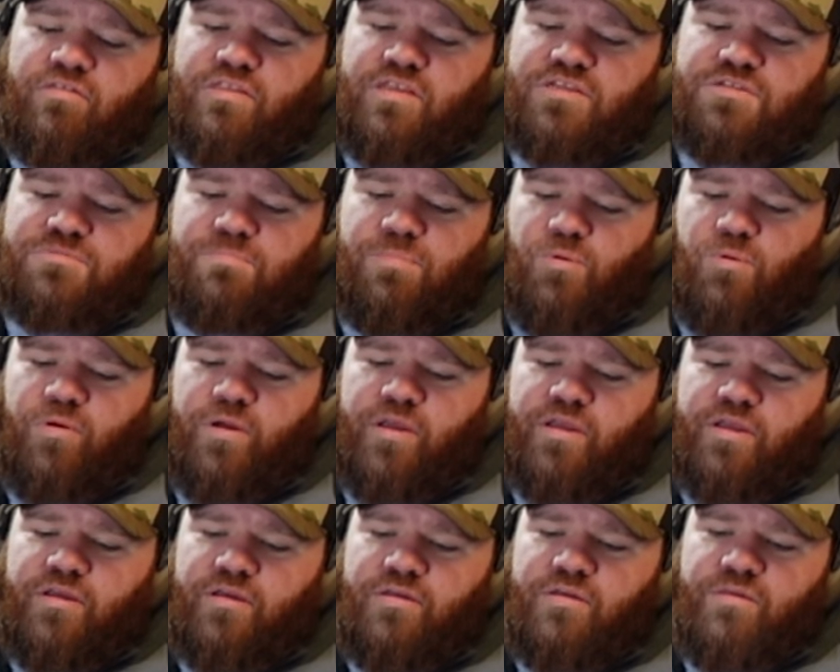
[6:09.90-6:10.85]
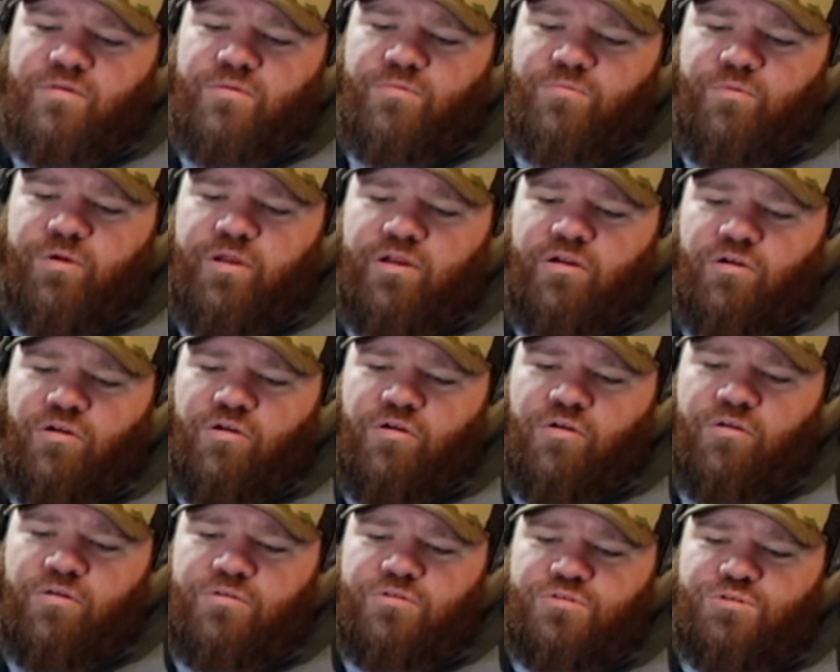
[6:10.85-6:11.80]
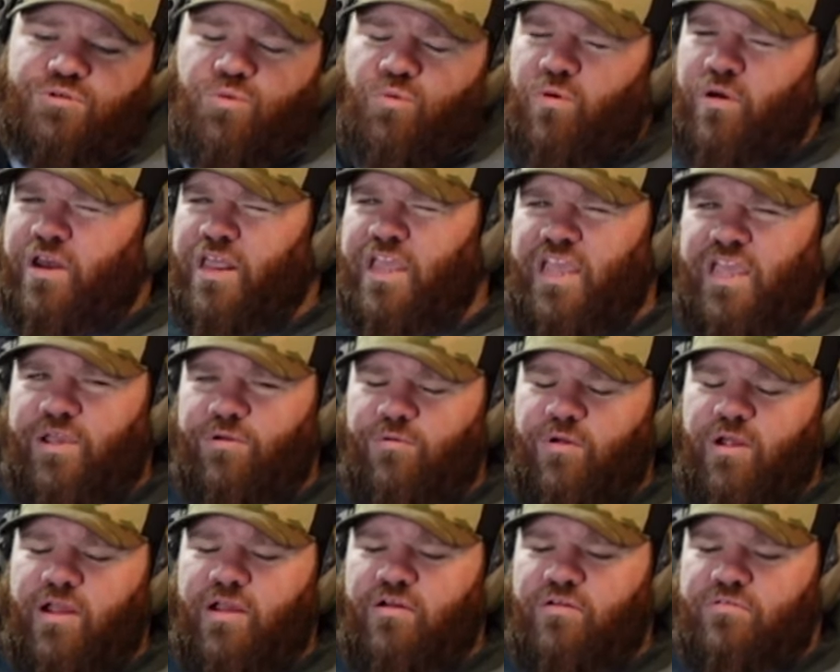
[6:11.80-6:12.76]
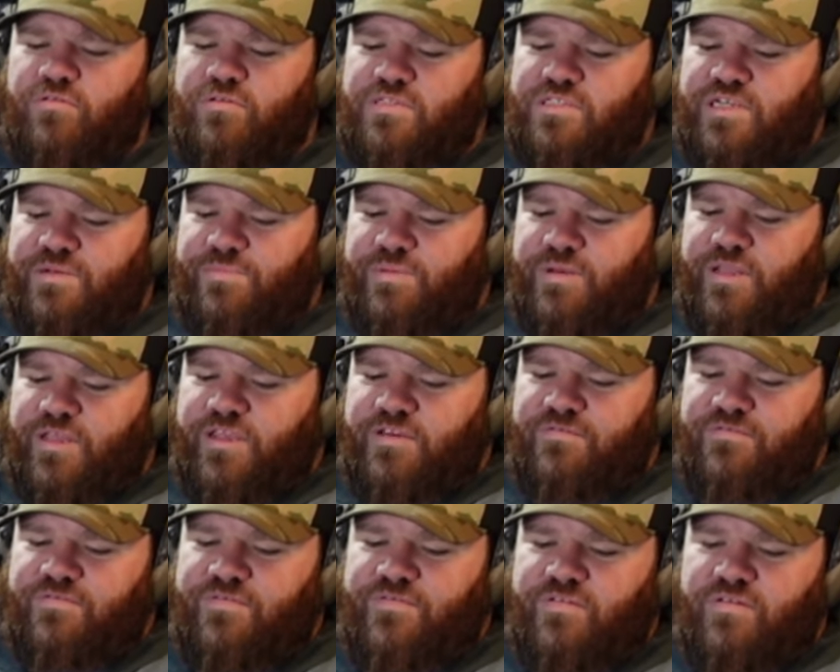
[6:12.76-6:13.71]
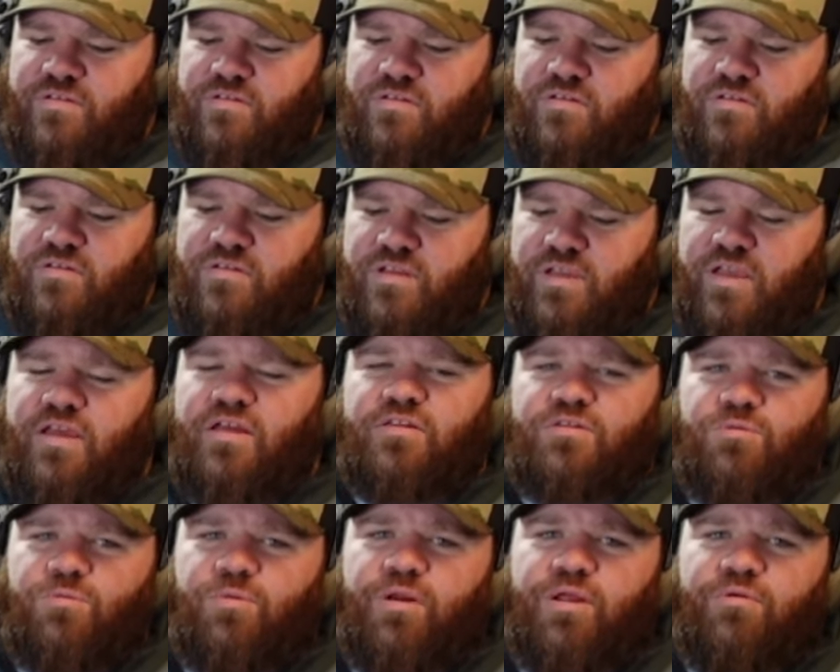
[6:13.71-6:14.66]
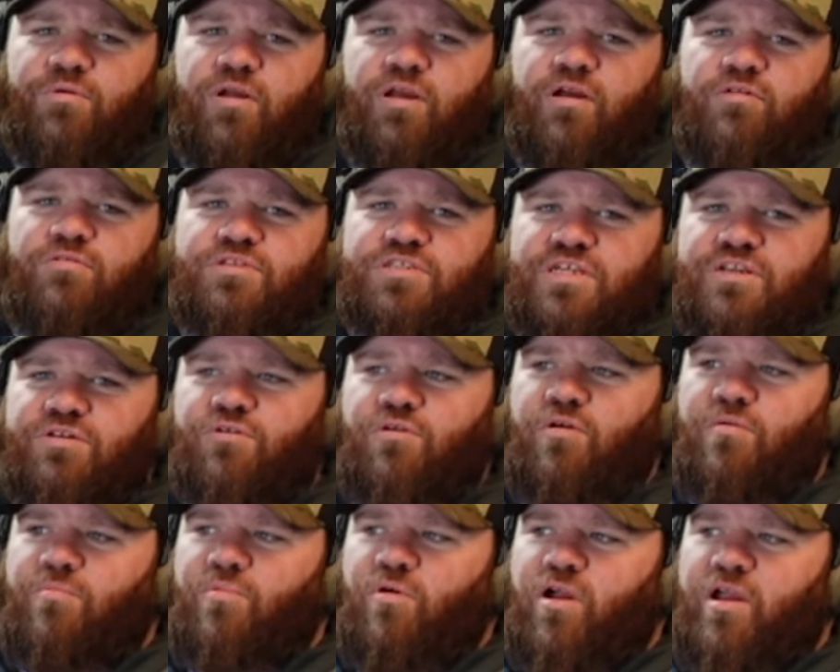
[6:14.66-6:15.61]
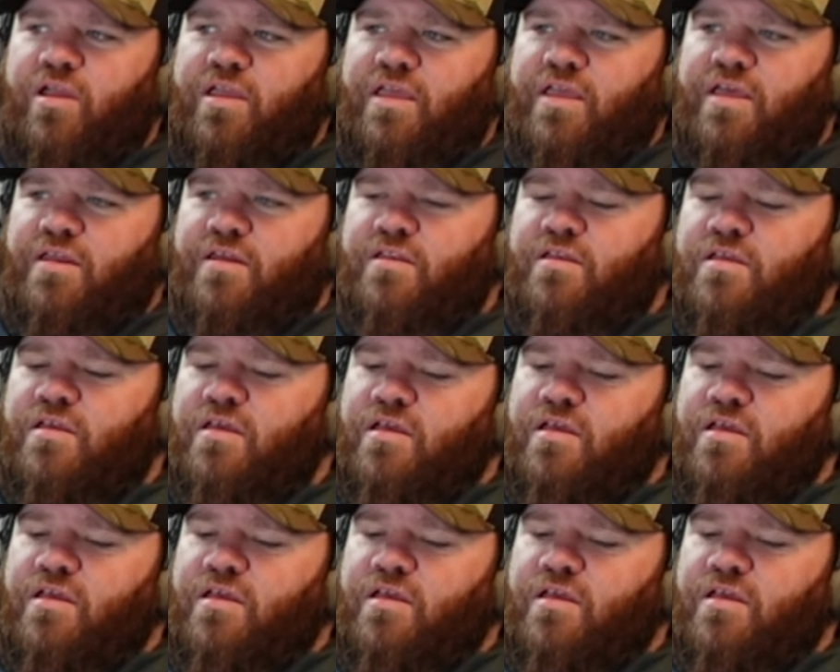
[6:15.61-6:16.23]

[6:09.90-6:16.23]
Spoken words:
at this point, we are 20 rounds, I believe. Yeah, 20 rounds into our break-in.